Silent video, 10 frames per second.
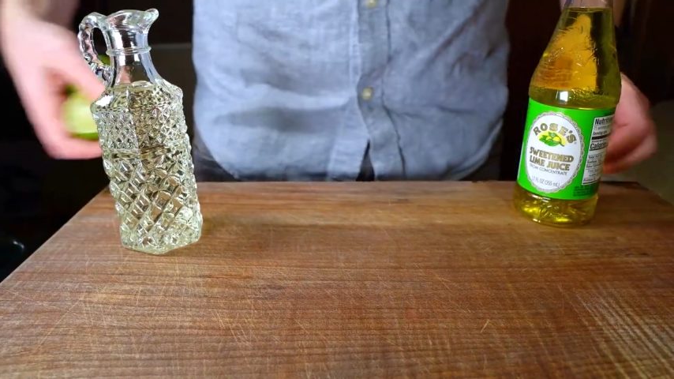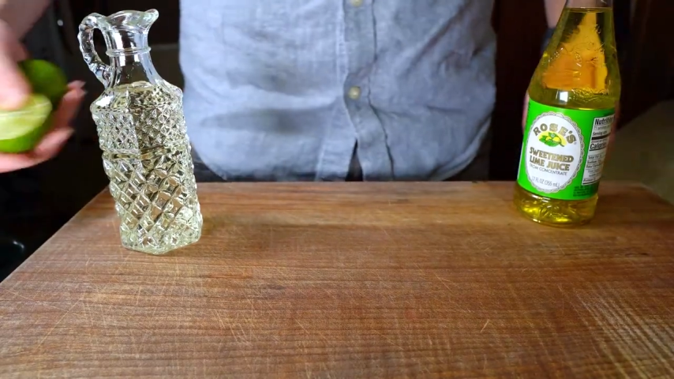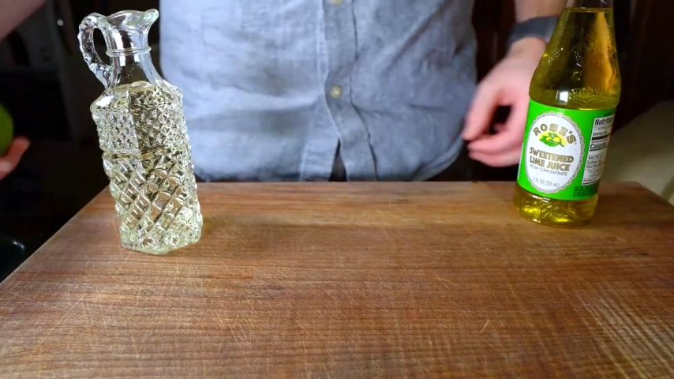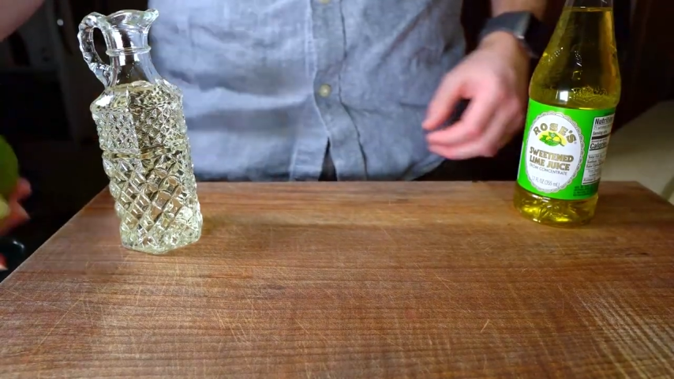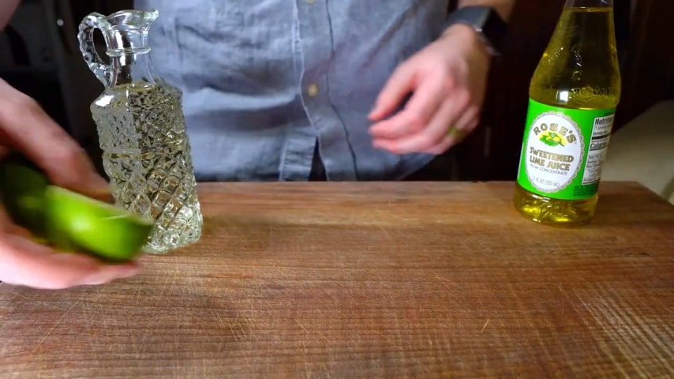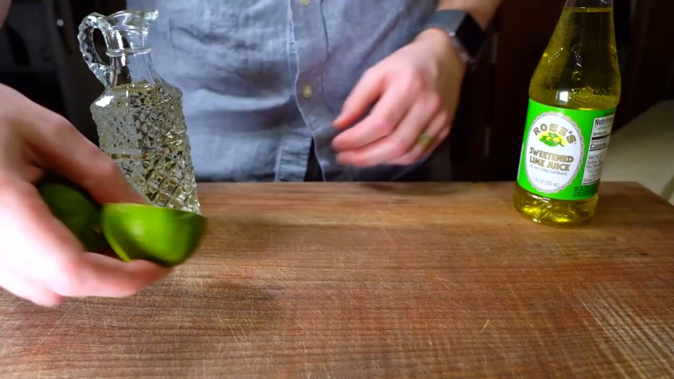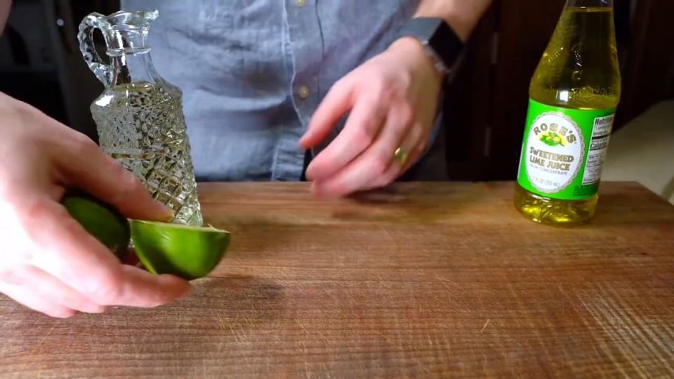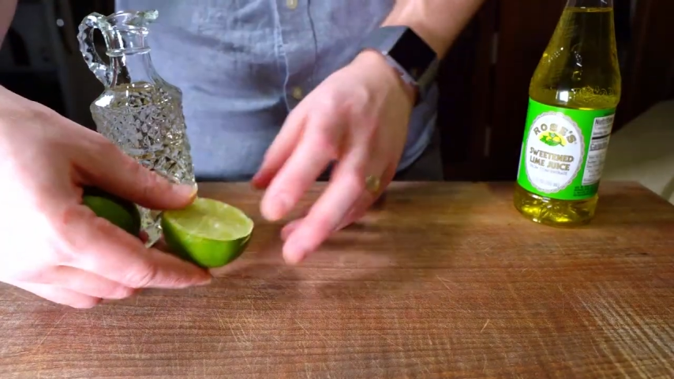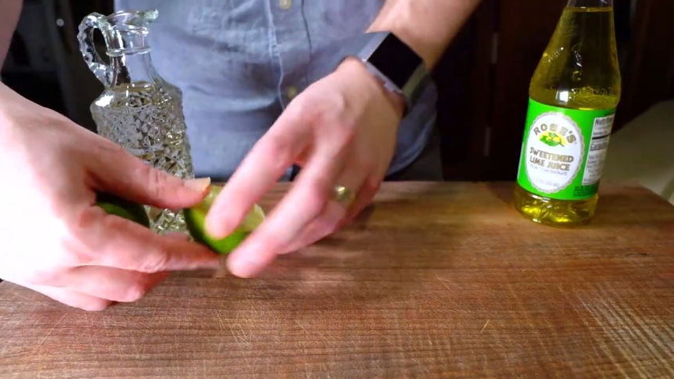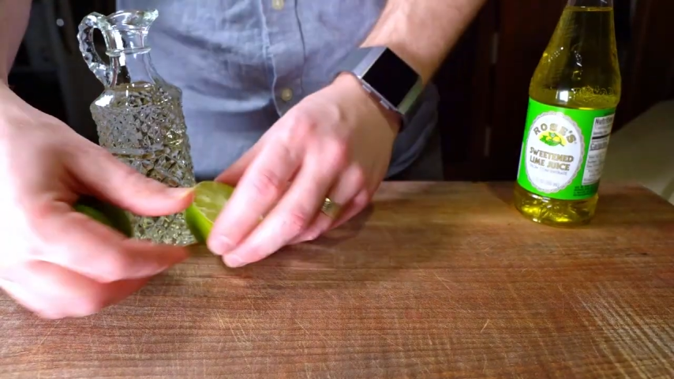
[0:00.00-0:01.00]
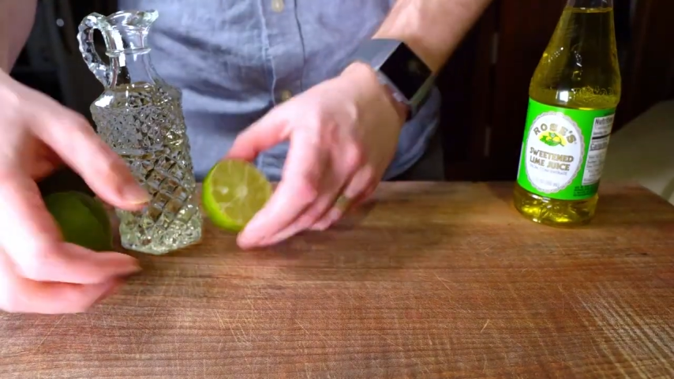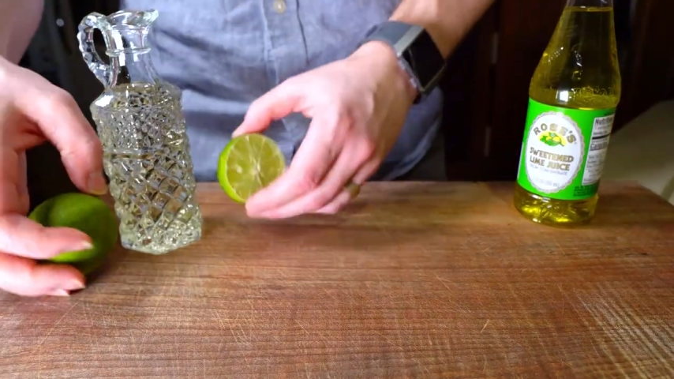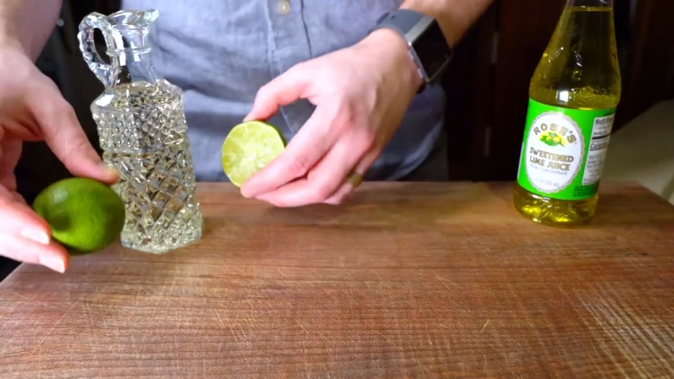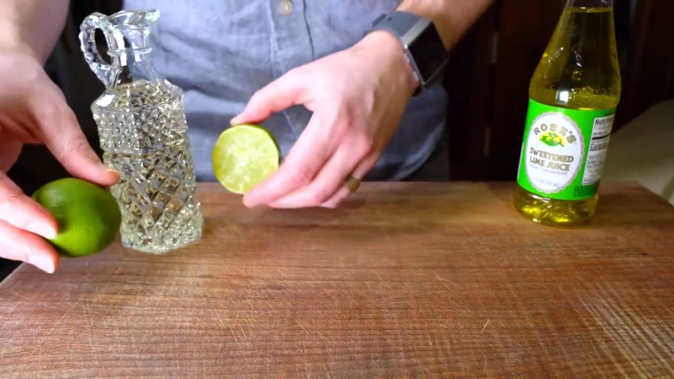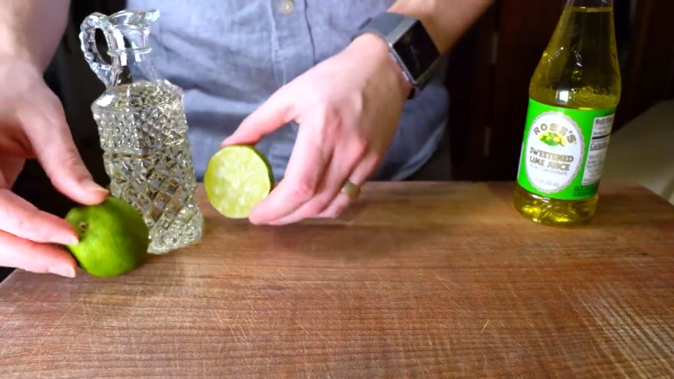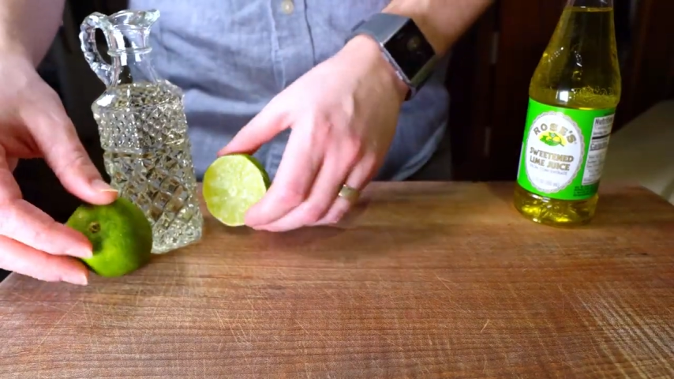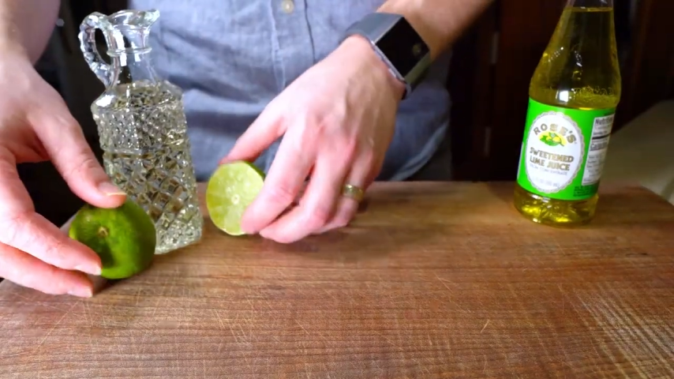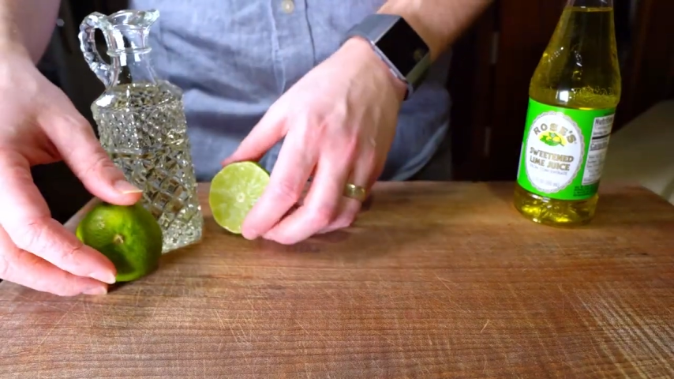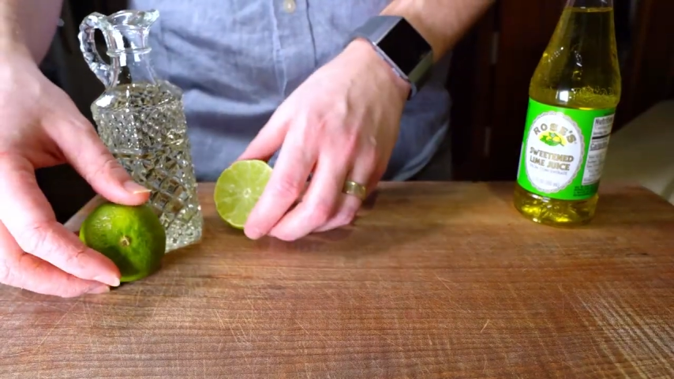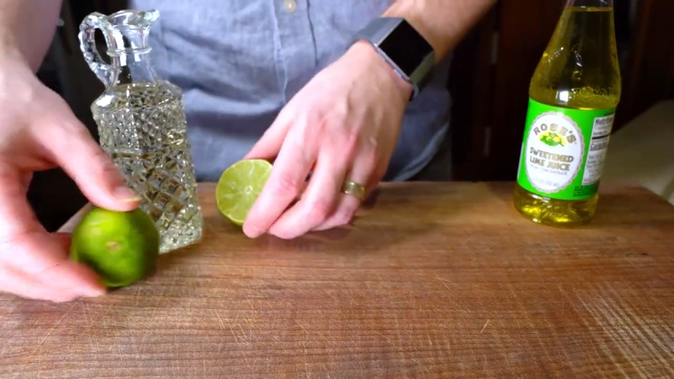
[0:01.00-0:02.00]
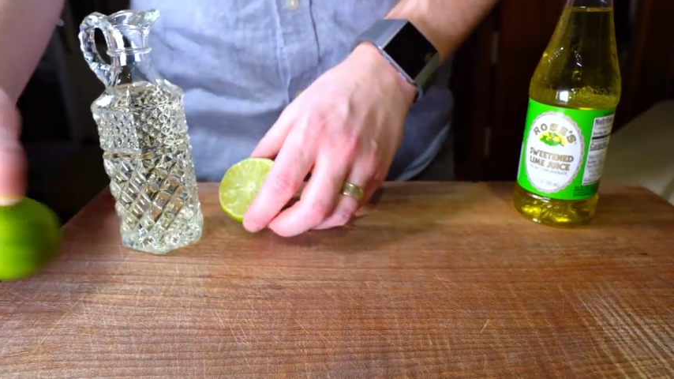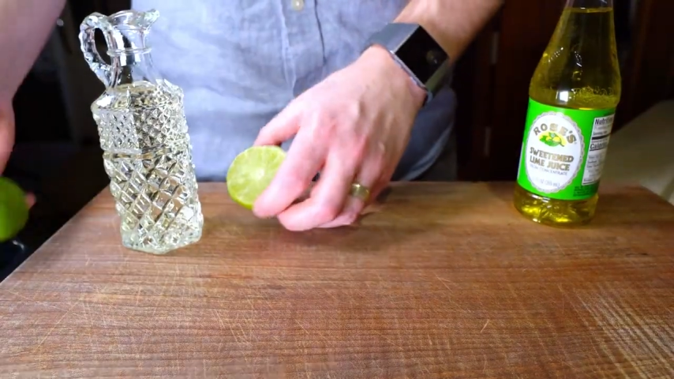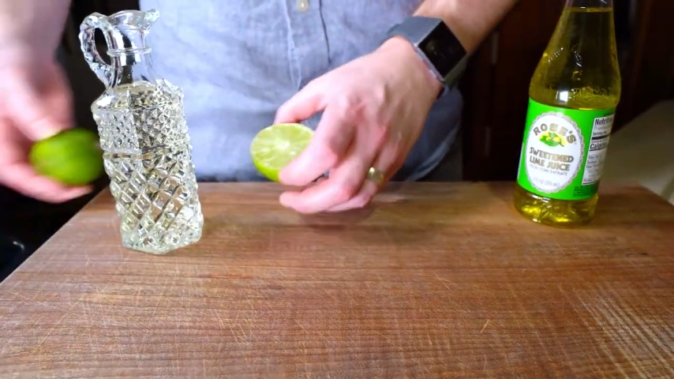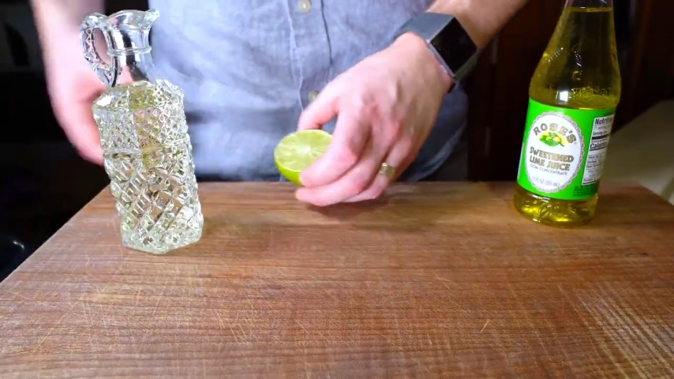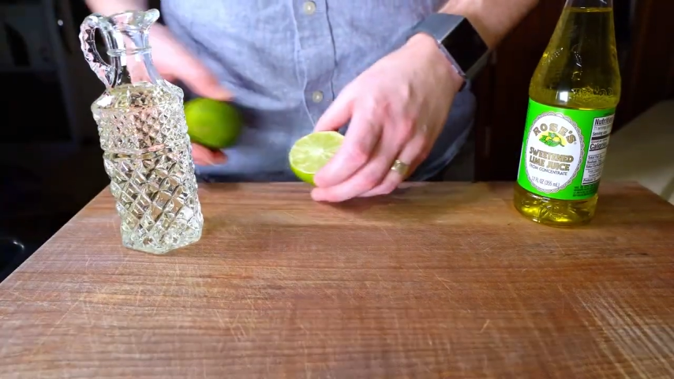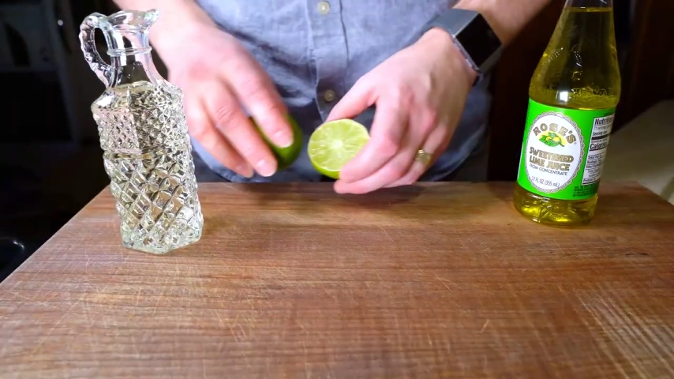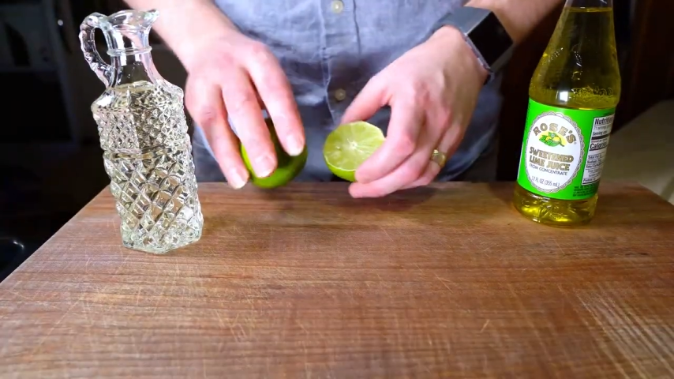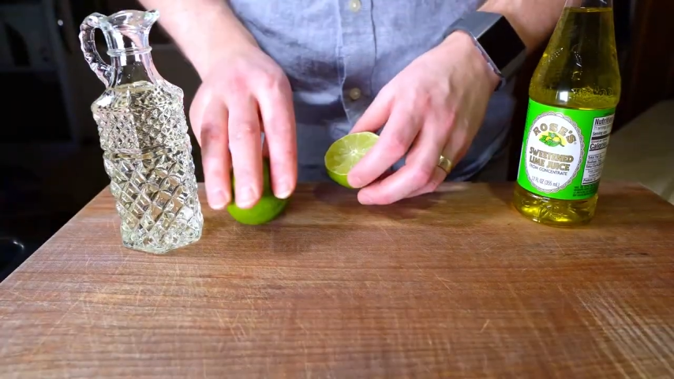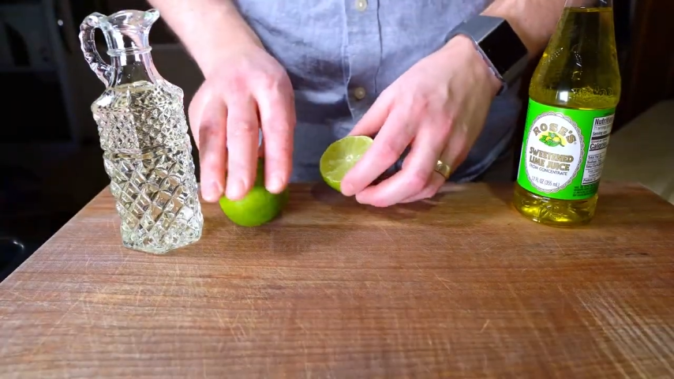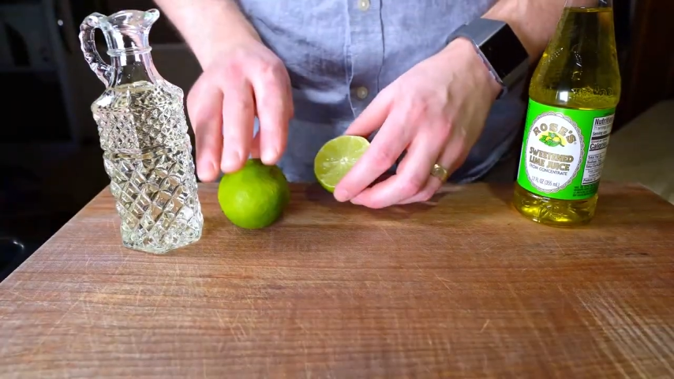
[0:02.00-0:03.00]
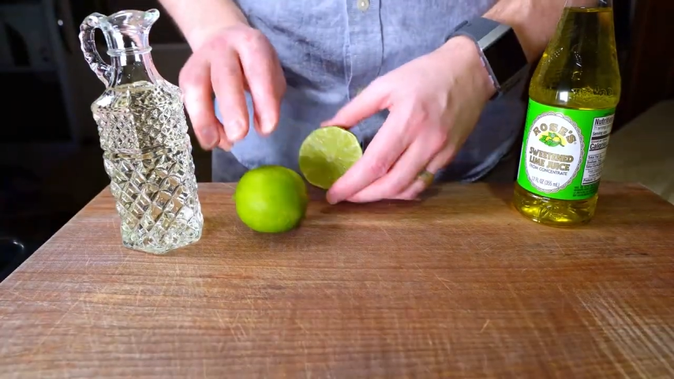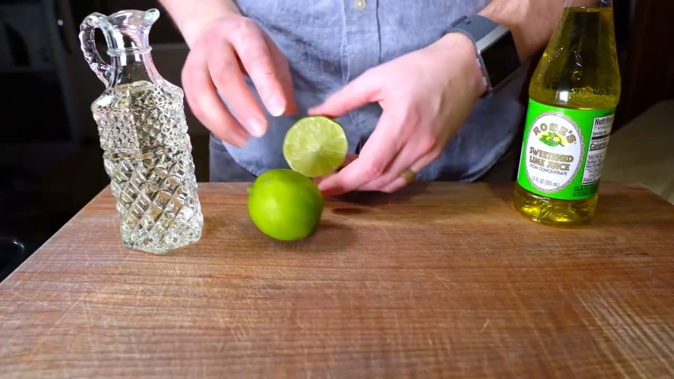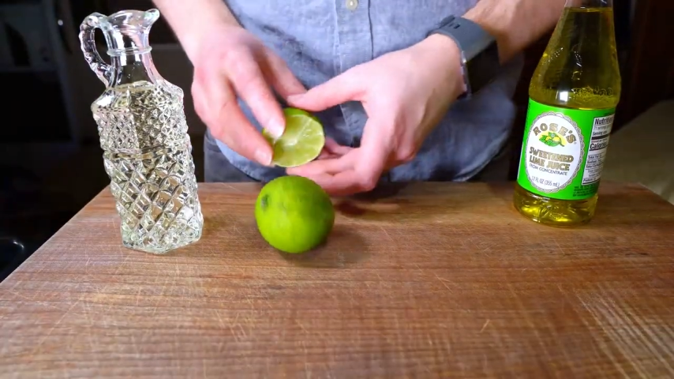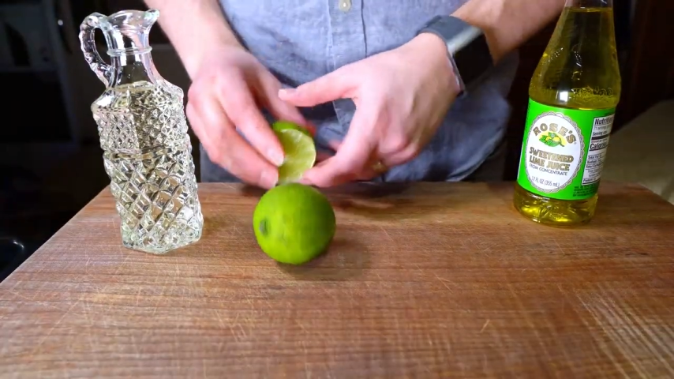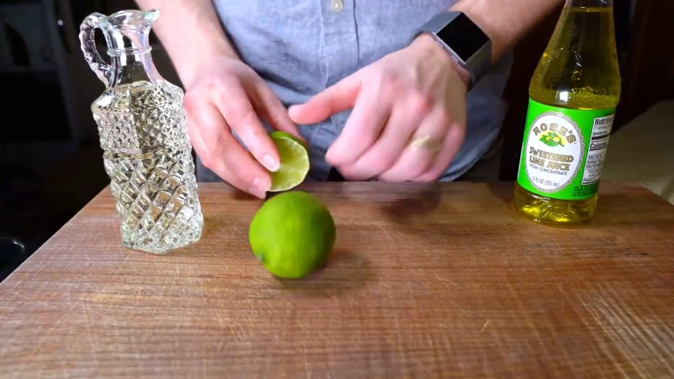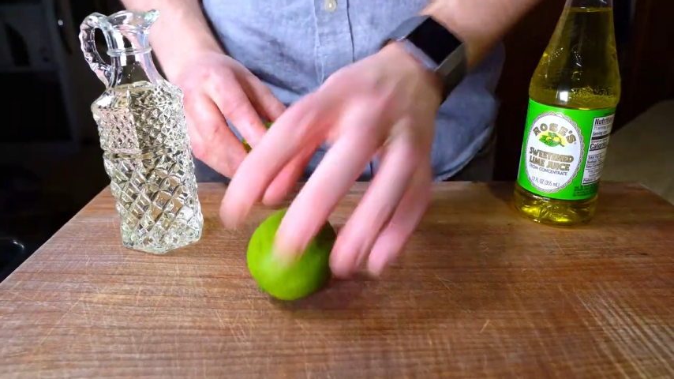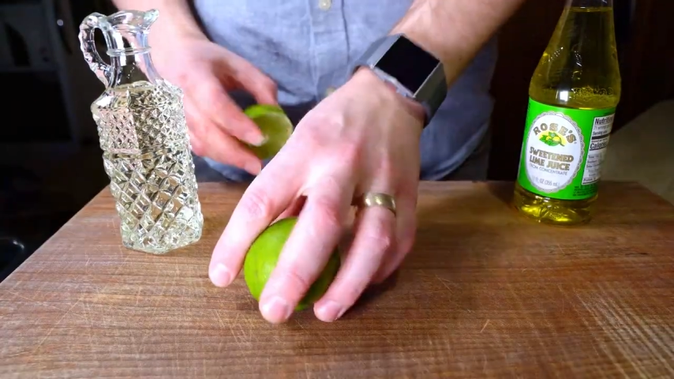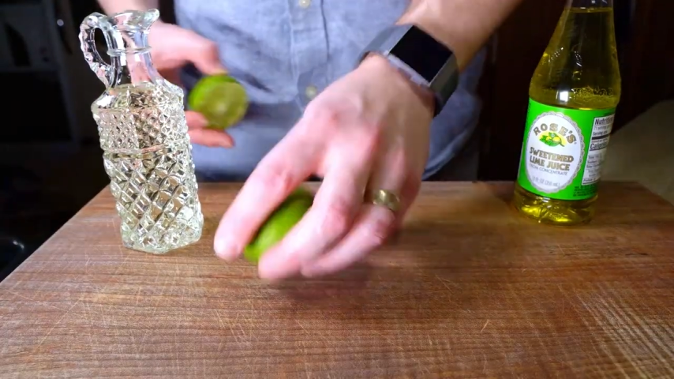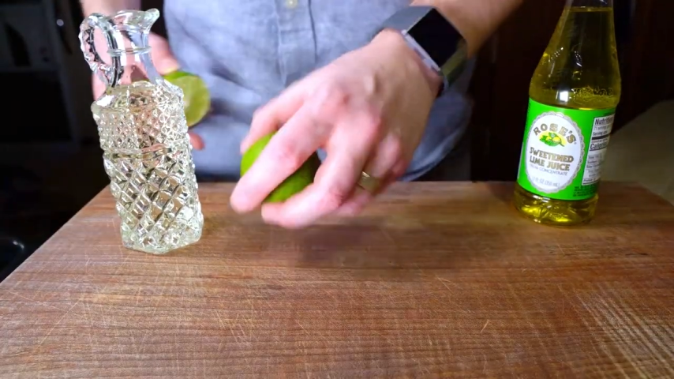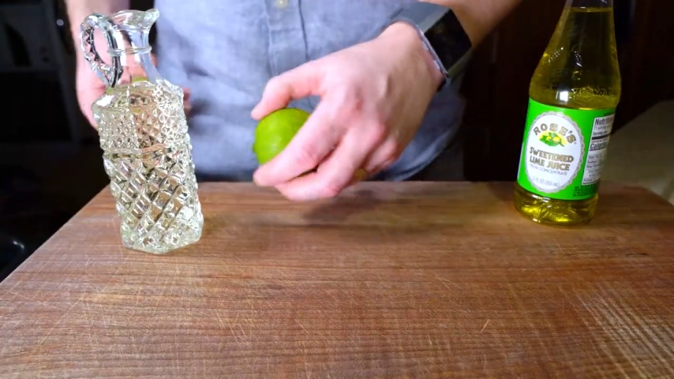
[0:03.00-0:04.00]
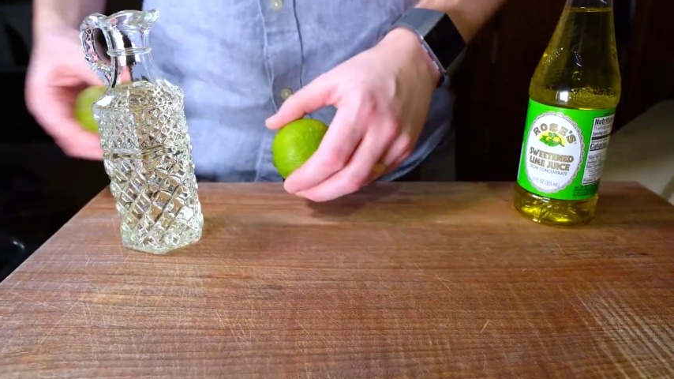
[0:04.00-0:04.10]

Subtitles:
No face is visible, so there are no lips to read.